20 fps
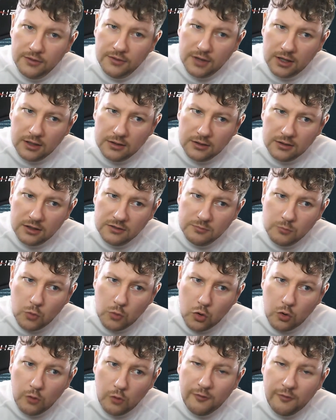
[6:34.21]
there's
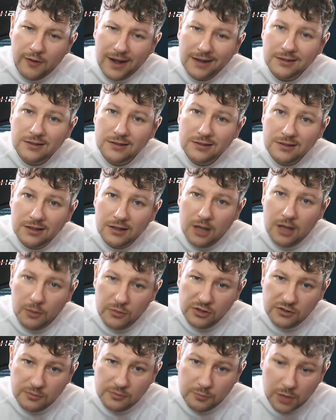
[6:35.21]
more factors that come
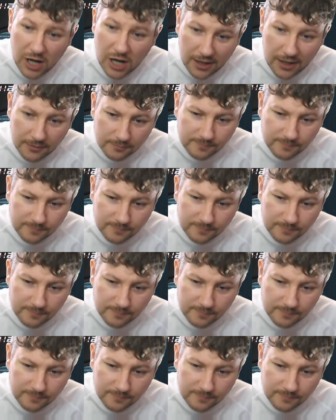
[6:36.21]
into play.